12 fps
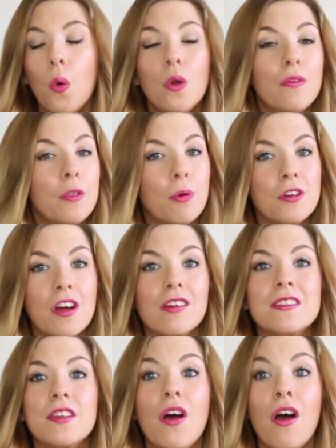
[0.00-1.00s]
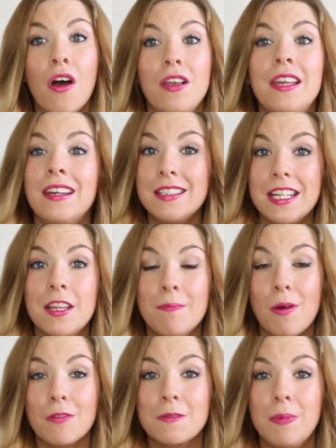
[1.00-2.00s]
all of the products, are linked in the
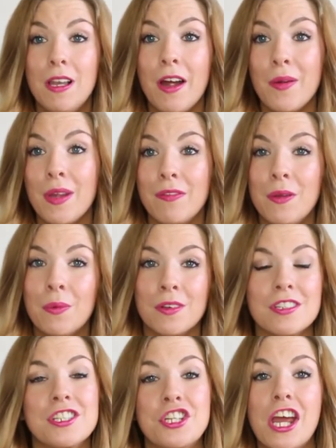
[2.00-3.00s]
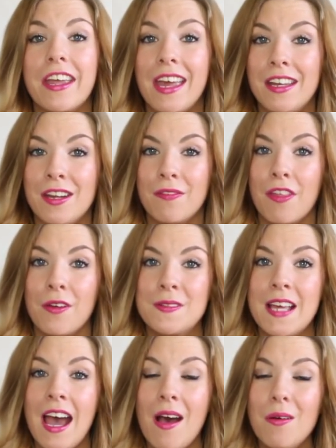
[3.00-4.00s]
box below if you want to check any of
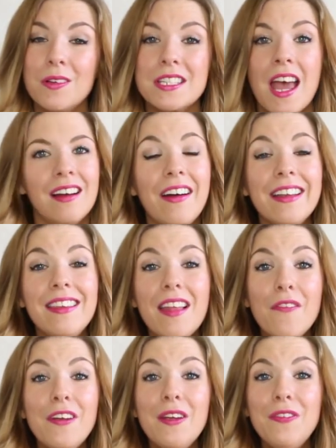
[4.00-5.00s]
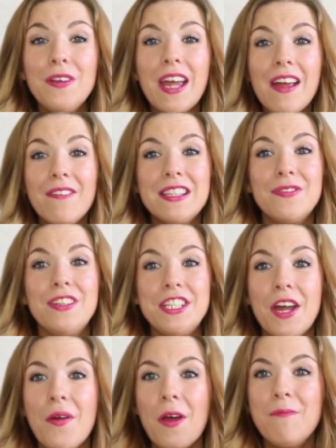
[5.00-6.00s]
those out. I'd love it if you gave this
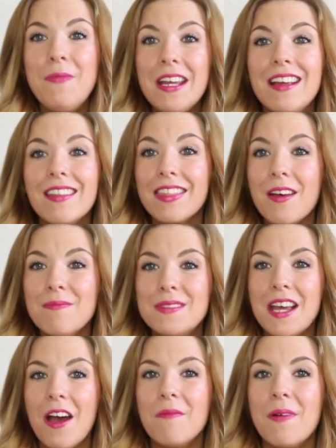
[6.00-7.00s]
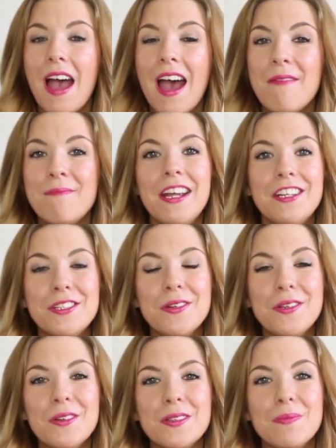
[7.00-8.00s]
video a big thumbs up, and make
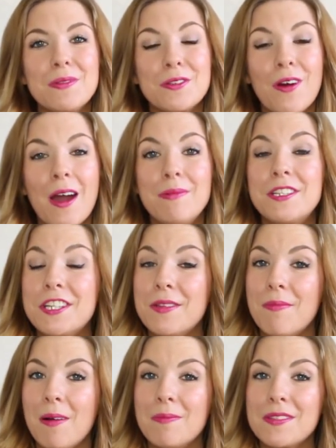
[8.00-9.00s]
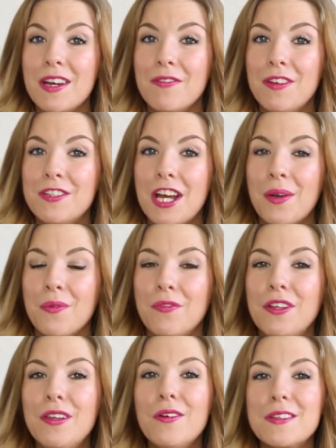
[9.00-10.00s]
sure you're subscribed to the Mum's Eye View channel
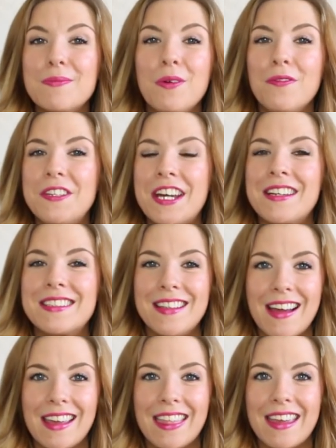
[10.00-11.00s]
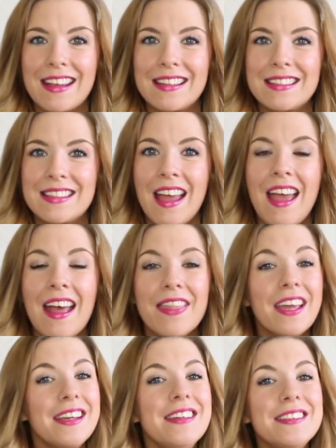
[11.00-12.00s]
for lots more videos like this.
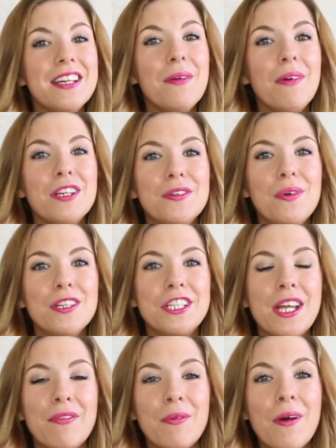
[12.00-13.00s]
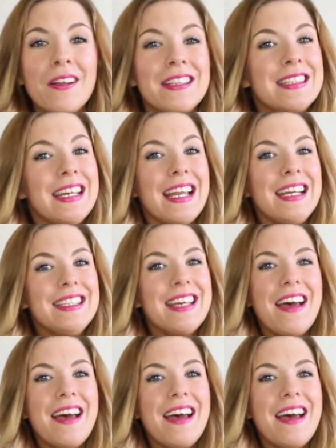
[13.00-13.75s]
Thank you so much for watching, everyone. See you later.